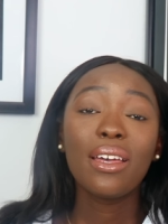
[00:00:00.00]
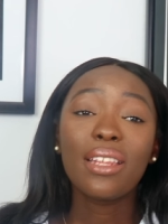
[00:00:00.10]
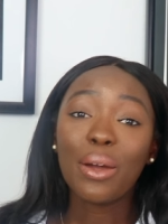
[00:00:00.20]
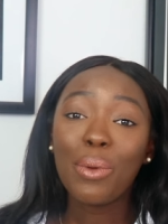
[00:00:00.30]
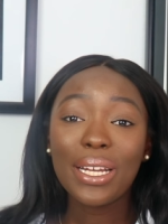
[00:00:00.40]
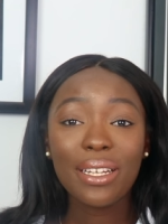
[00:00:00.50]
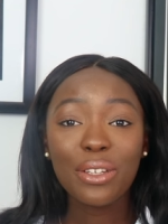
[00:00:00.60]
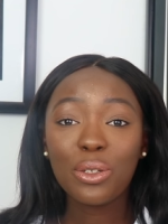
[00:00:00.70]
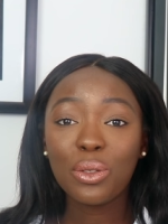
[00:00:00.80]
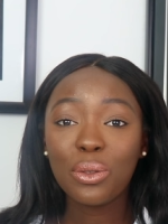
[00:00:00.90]
Like, why did I
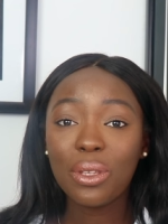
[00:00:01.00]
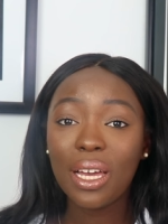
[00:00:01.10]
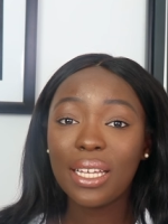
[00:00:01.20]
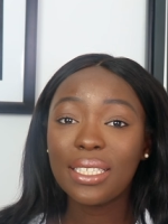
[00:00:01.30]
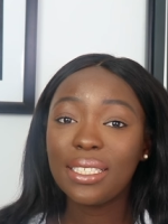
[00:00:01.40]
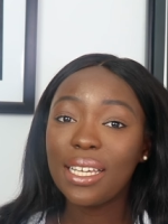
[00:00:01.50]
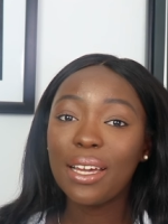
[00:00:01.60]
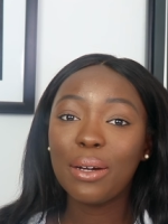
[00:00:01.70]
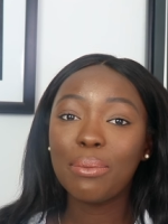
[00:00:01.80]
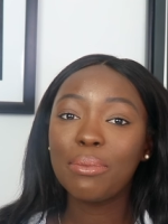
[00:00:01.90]
just do that?
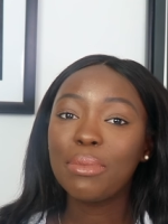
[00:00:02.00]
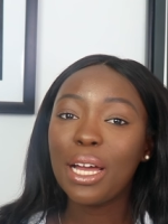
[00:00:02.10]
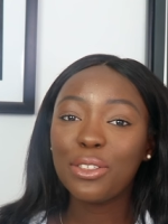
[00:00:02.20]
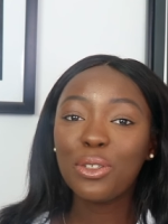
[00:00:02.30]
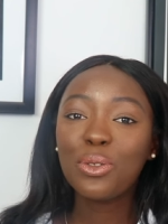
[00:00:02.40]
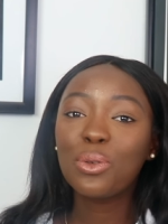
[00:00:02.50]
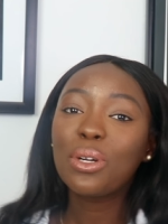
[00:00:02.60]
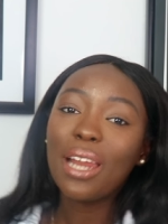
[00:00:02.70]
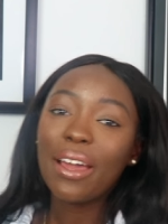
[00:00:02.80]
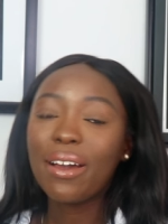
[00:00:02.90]
Damn, I just
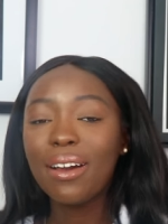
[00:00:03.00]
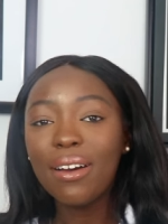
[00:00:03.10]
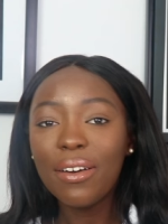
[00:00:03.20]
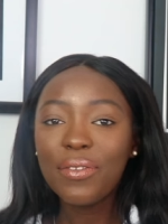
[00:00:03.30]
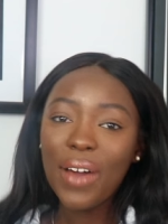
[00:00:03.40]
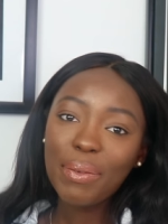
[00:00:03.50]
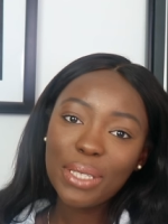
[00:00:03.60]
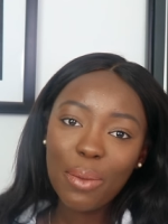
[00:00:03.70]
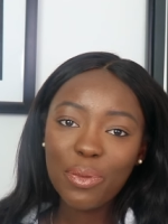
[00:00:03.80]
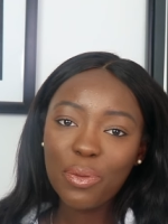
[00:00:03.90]
took like 5
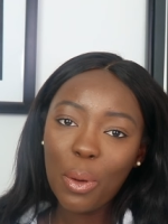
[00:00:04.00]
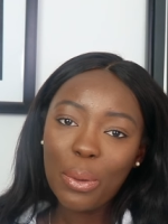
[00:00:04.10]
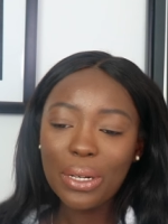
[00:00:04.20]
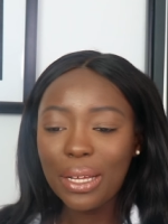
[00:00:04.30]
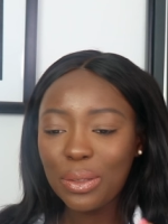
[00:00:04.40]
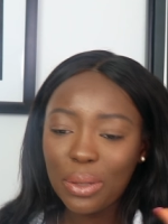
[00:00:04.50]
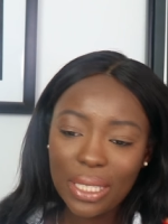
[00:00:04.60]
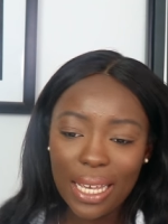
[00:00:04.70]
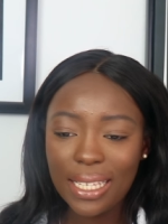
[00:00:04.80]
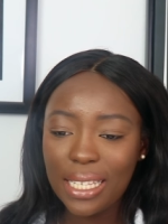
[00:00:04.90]
steps forward and took
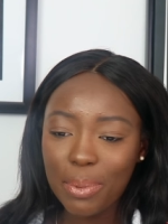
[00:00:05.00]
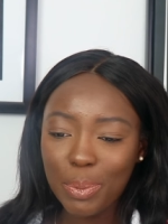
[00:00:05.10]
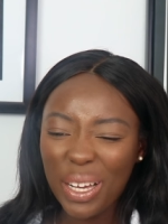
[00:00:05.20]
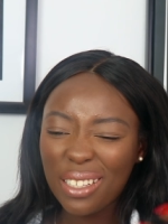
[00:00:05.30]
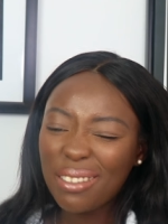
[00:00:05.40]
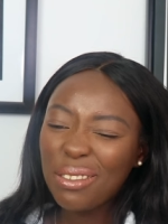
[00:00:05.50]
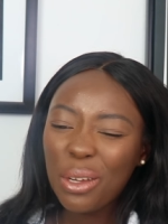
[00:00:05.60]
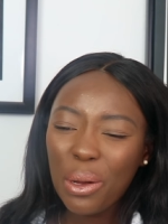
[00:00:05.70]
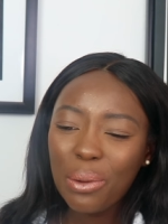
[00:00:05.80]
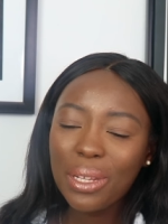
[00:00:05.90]
10 steps back.
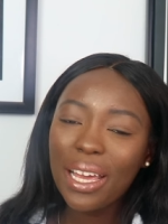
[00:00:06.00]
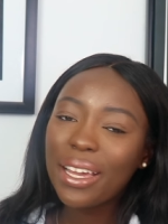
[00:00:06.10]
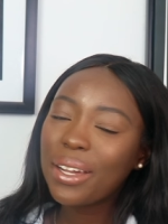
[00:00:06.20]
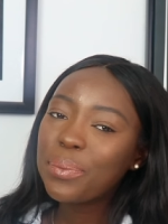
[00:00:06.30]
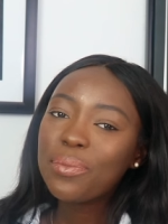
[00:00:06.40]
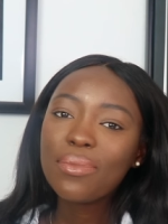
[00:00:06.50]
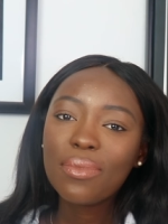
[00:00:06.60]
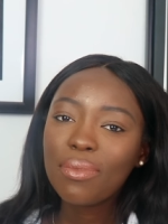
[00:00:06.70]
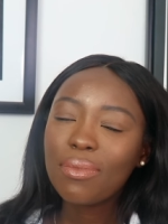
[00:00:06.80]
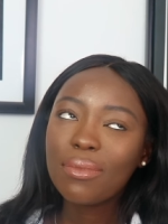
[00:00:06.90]
No, like,
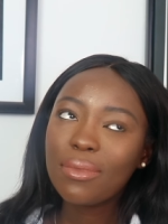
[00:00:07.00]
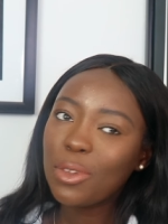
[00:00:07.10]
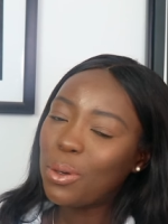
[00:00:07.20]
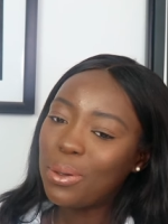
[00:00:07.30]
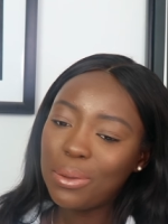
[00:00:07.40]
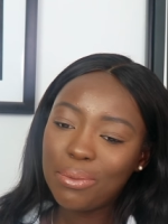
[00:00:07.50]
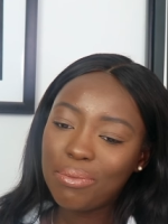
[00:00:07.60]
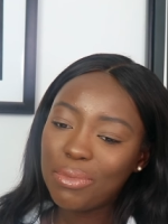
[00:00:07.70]
no.